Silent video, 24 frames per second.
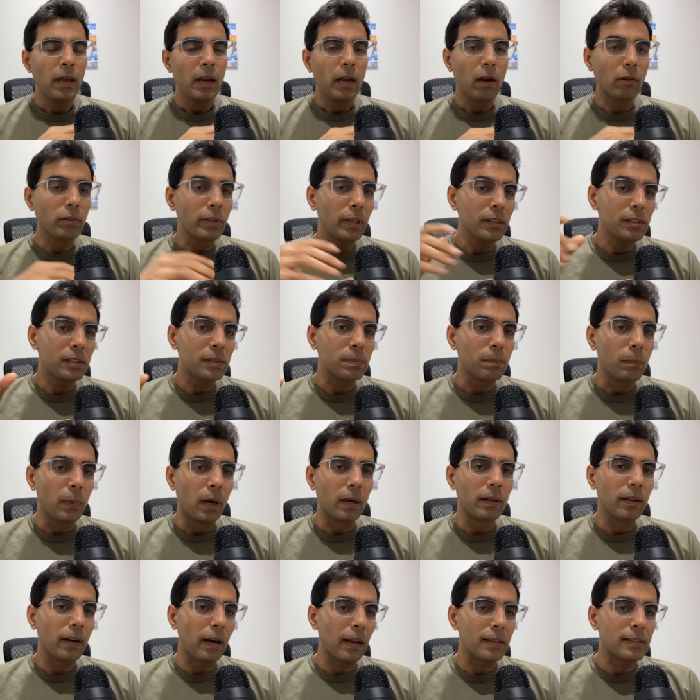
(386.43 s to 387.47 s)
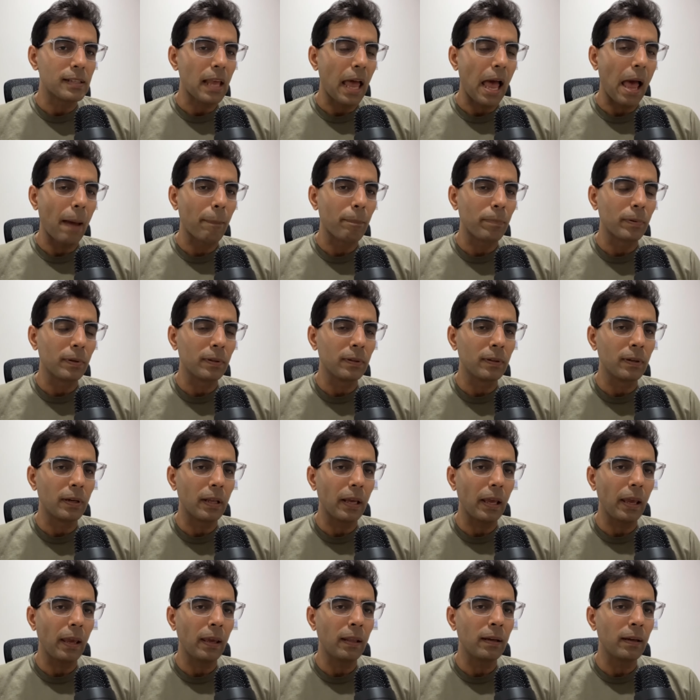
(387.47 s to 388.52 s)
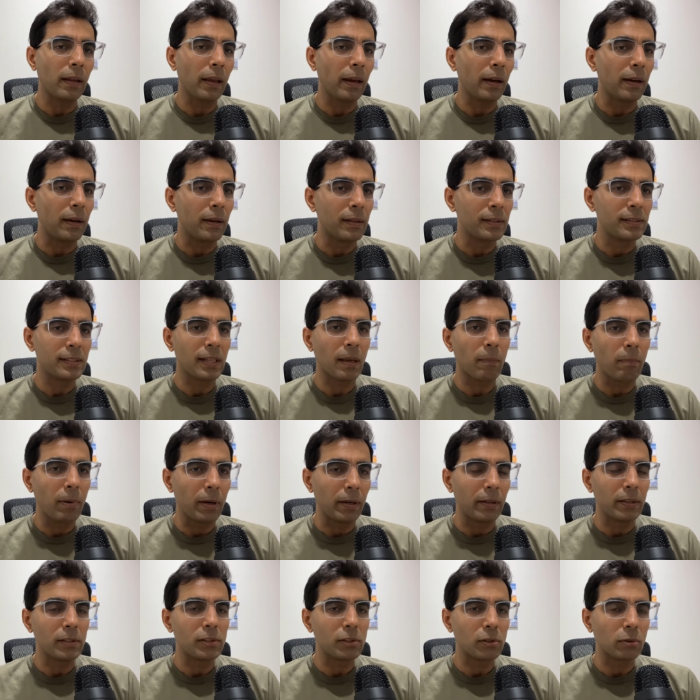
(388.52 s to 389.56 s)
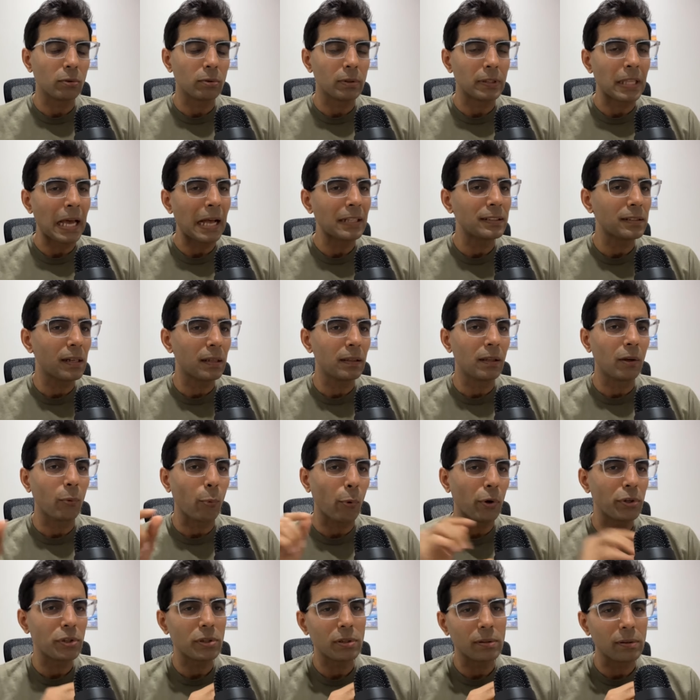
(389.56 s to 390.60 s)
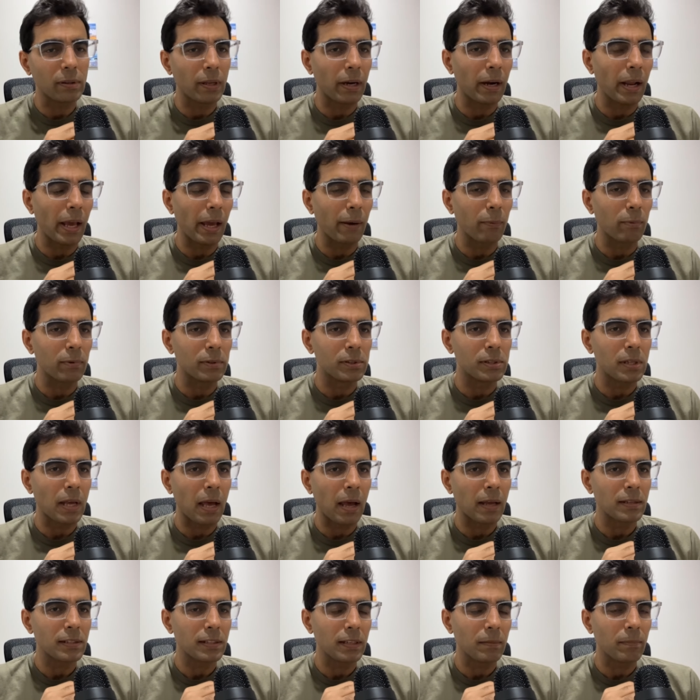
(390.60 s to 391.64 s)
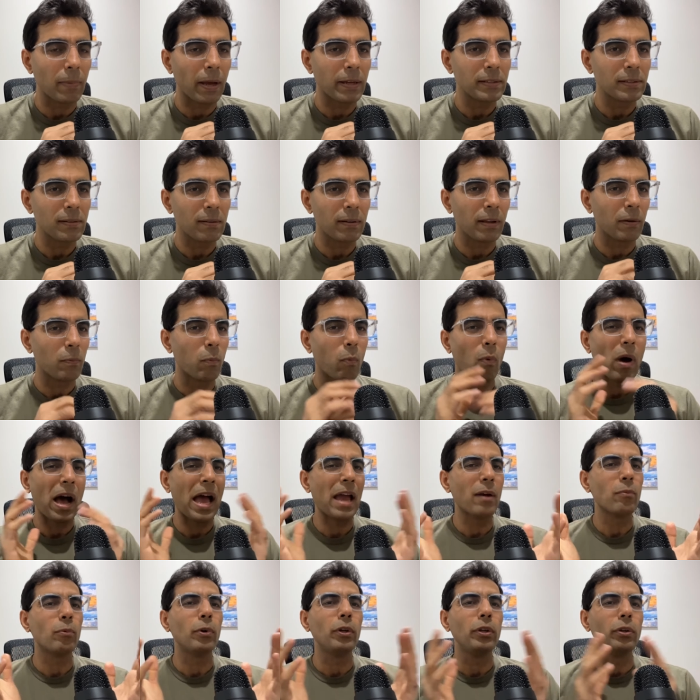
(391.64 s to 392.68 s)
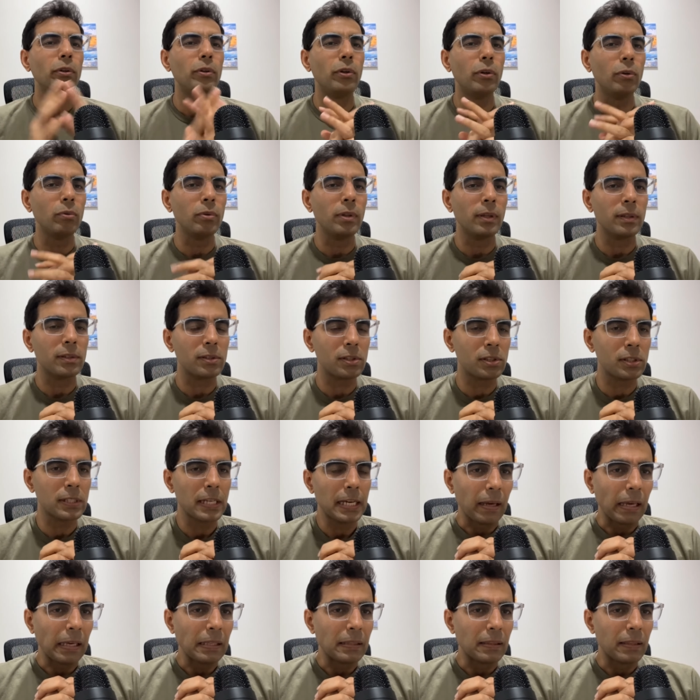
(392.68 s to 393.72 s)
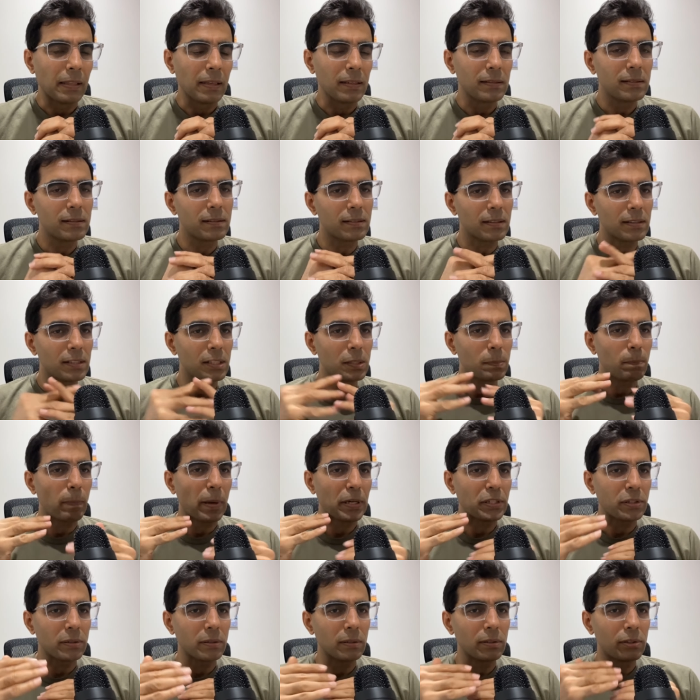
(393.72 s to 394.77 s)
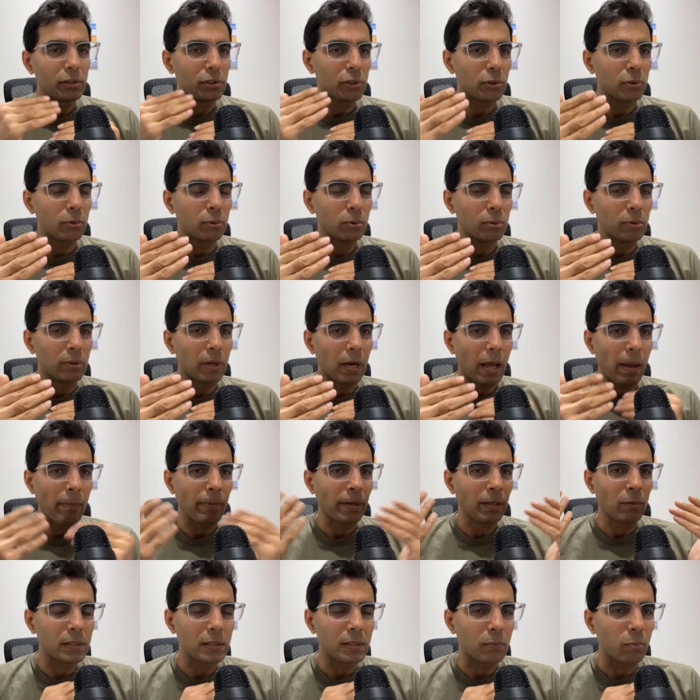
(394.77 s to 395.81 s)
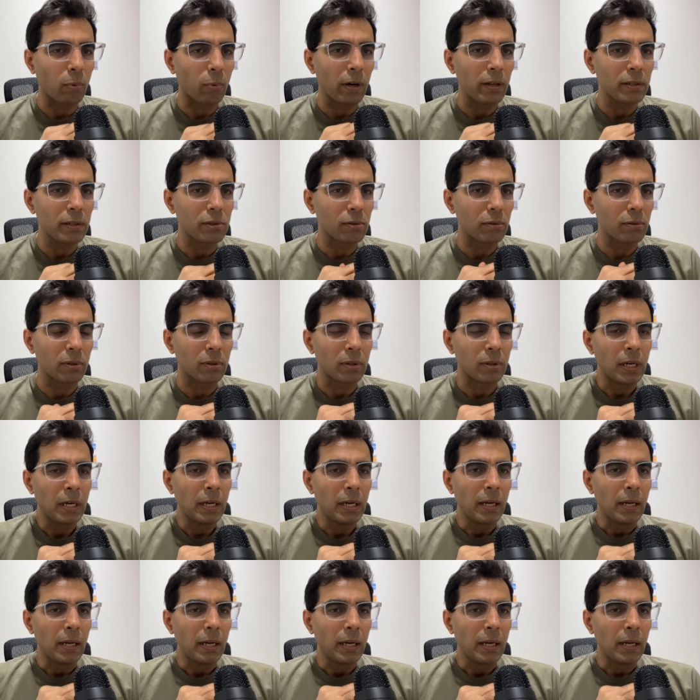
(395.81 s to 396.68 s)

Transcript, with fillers: now, this murder has happened in a disability school. That's another question that I was asking myself. Like, why would you do this in this special school? I mean, what is so